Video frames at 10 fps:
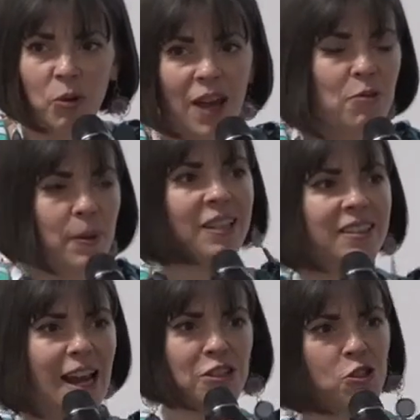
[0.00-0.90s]
We have a
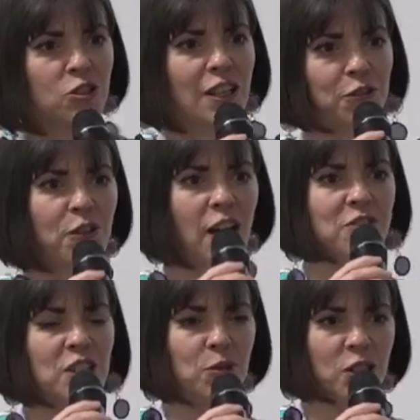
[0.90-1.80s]
big national level
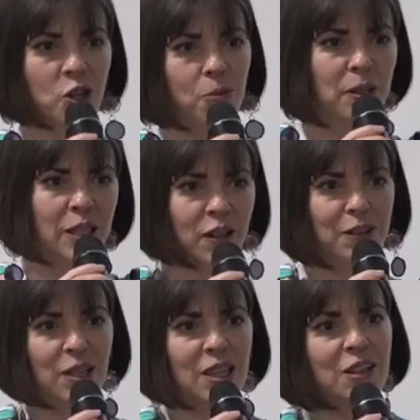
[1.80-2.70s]
5-day workshop, and
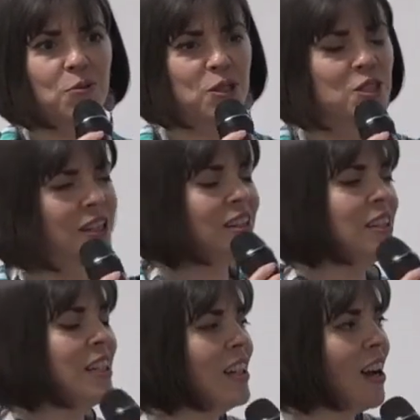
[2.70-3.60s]
great, we think we're
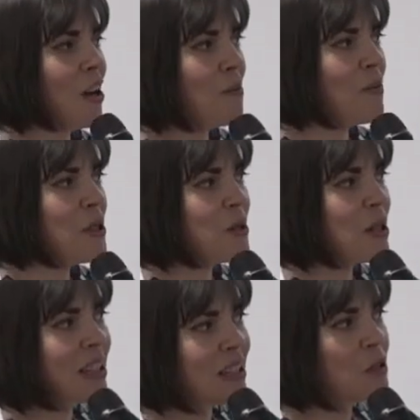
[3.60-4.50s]
done. So
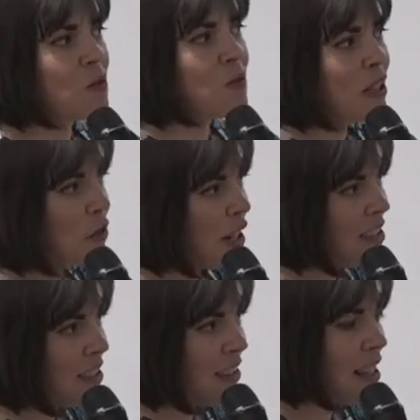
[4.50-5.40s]
it's a really
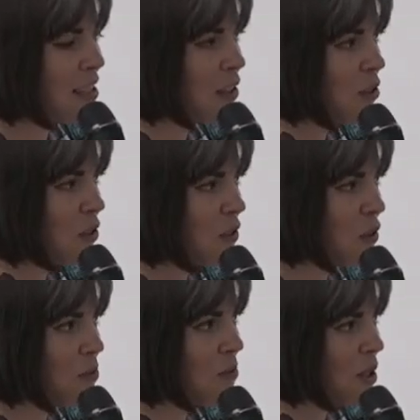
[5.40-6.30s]
great lesson learned
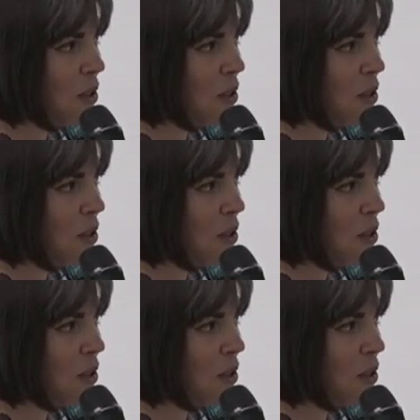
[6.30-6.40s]
from